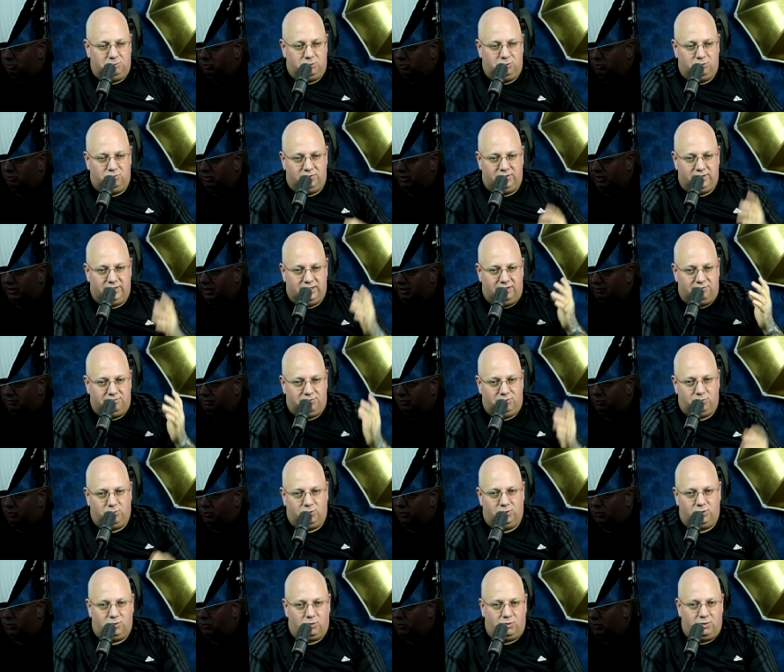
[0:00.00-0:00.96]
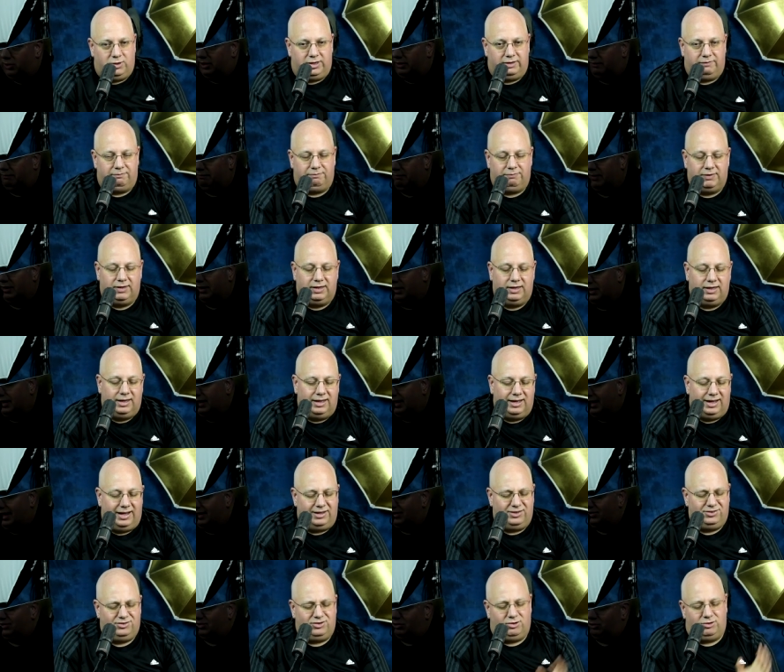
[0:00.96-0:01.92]
movie-level recording.
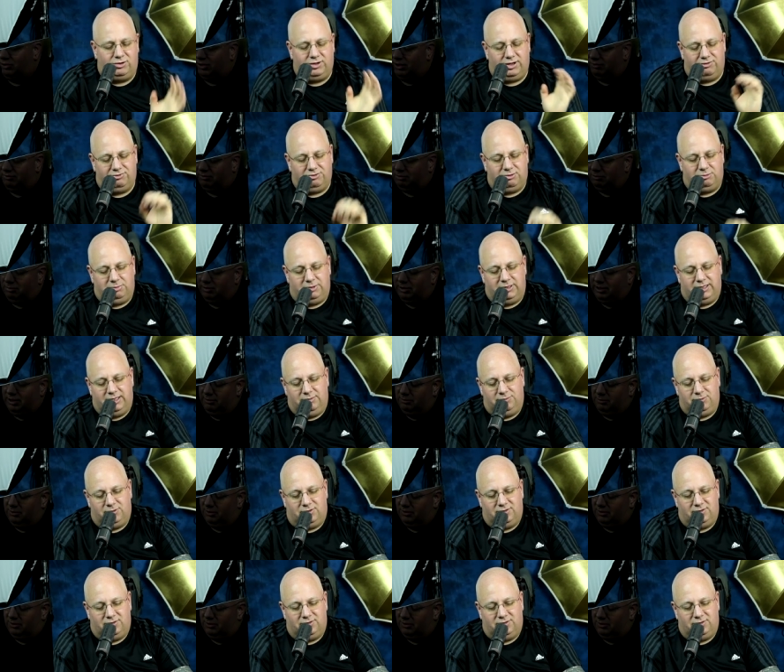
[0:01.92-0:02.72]
I sold off the blimp